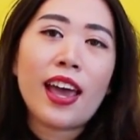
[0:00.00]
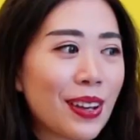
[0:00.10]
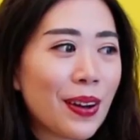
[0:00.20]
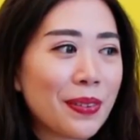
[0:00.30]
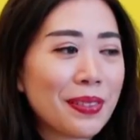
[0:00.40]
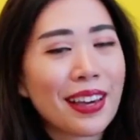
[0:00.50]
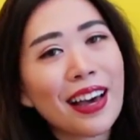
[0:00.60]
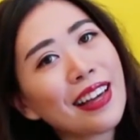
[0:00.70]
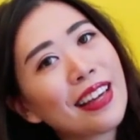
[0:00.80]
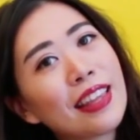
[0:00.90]
So
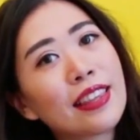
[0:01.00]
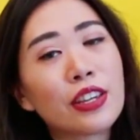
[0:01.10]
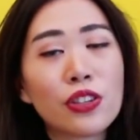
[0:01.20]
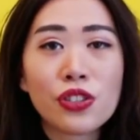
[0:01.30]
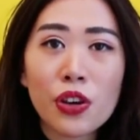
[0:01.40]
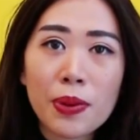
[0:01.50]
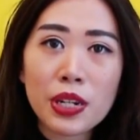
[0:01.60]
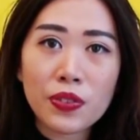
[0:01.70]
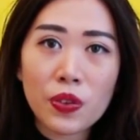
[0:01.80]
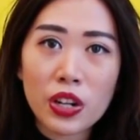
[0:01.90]
yeah, thank you so
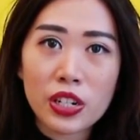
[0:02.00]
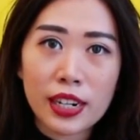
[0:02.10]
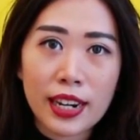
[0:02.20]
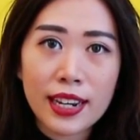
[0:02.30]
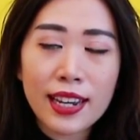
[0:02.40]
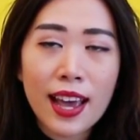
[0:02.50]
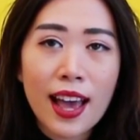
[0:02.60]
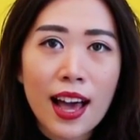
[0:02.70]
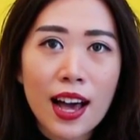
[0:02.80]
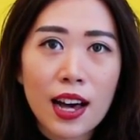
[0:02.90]
much for watching.
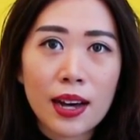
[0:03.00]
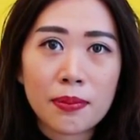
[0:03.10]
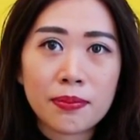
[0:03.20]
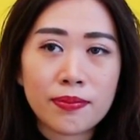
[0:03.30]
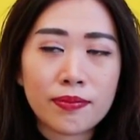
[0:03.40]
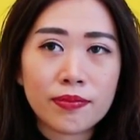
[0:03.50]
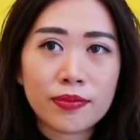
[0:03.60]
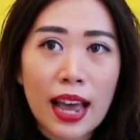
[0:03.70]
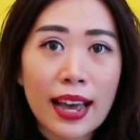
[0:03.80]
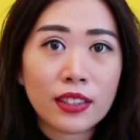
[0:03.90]

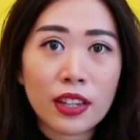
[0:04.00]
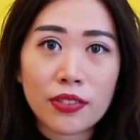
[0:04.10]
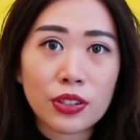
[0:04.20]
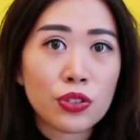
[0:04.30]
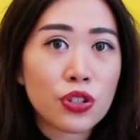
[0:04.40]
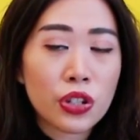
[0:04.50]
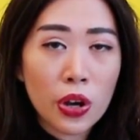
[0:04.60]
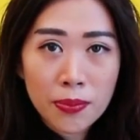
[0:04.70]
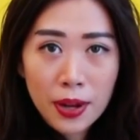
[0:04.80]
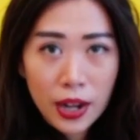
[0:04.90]
I love you
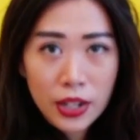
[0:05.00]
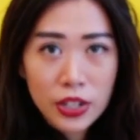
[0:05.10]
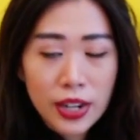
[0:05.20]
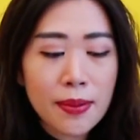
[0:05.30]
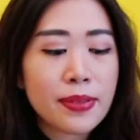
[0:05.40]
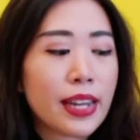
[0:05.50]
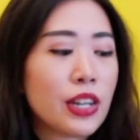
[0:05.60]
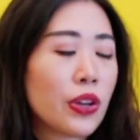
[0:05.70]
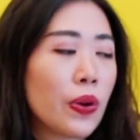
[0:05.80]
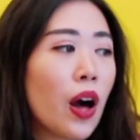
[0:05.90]
so much. I'm
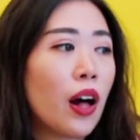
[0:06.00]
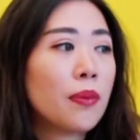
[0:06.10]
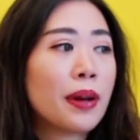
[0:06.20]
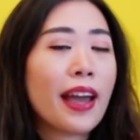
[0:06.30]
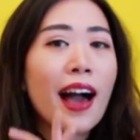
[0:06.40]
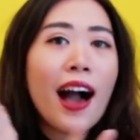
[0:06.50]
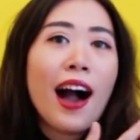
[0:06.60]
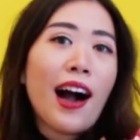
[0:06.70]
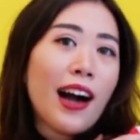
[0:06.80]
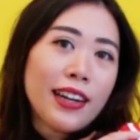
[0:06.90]
sending you all my
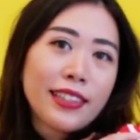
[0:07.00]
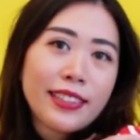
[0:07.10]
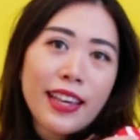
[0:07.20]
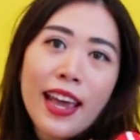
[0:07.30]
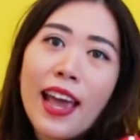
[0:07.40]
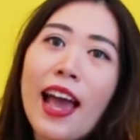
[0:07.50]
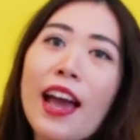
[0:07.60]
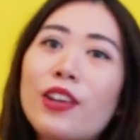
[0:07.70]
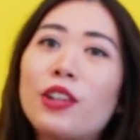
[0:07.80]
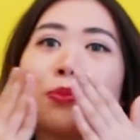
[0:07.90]
hugs
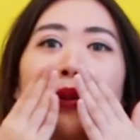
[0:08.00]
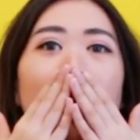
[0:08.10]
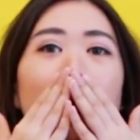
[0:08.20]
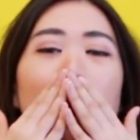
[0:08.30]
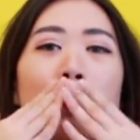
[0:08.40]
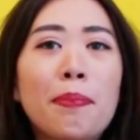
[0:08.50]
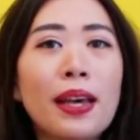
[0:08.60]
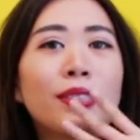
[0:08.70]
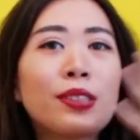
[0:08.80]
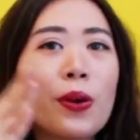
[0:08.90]
and all my
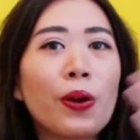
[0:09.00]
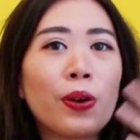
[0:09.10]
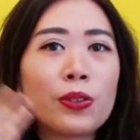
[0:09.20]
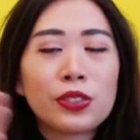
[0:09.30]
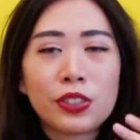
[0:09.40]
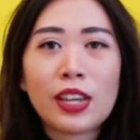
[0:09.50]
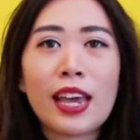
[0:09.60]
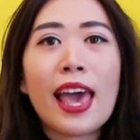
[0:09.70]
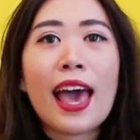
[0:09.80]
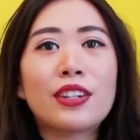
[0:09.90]
besos,
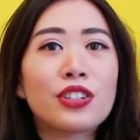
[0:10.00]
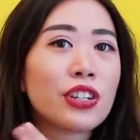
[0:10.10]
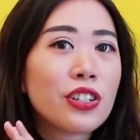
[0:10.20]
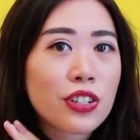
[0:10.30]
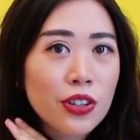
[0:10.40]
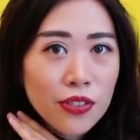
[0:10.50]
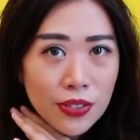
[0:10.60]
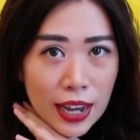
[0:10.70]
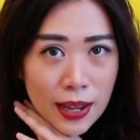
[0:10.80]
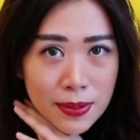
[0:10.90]
and cheers to good
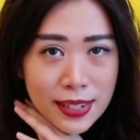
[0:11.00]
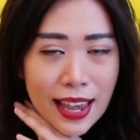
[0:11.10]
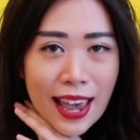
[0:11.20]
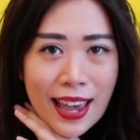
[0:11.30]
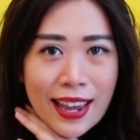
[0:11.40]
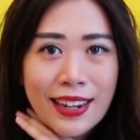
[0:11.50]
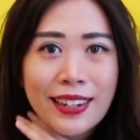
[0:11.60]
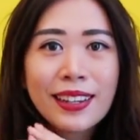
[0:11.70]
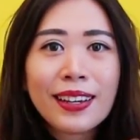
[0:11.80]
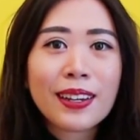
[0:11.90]
vibes,
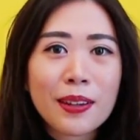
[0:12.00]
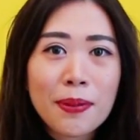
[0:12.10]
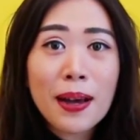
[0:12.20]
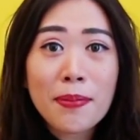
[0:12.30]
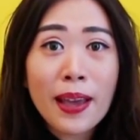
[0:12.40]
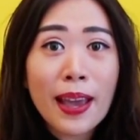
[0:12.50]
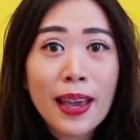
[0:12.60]
and bye.